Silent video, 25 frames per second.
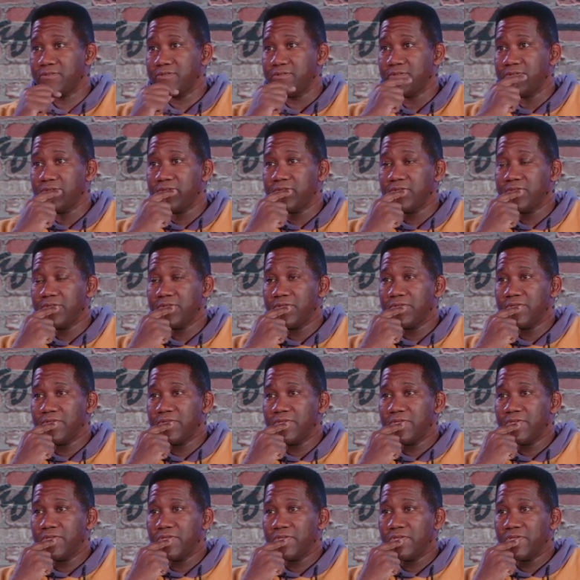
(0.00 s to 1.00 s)

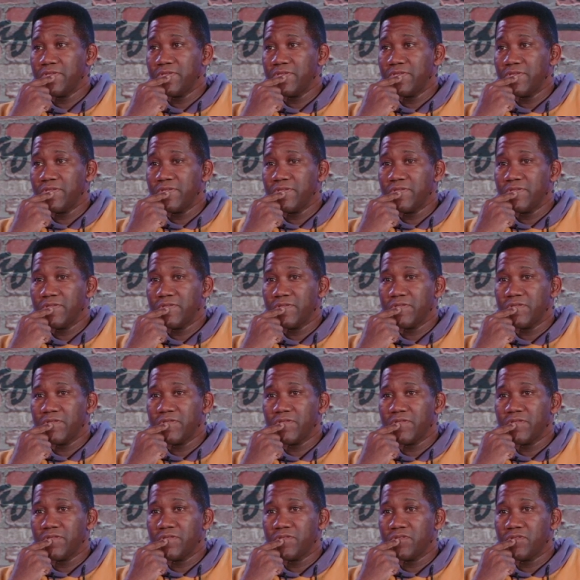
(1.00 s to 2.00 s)

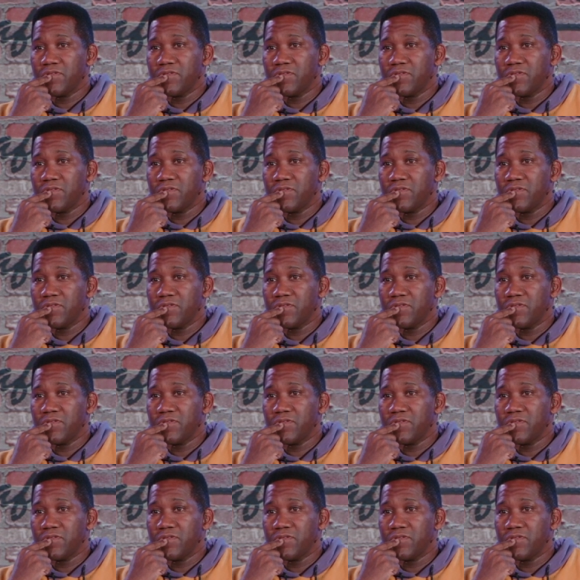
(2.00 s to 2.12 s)
(no one is talking)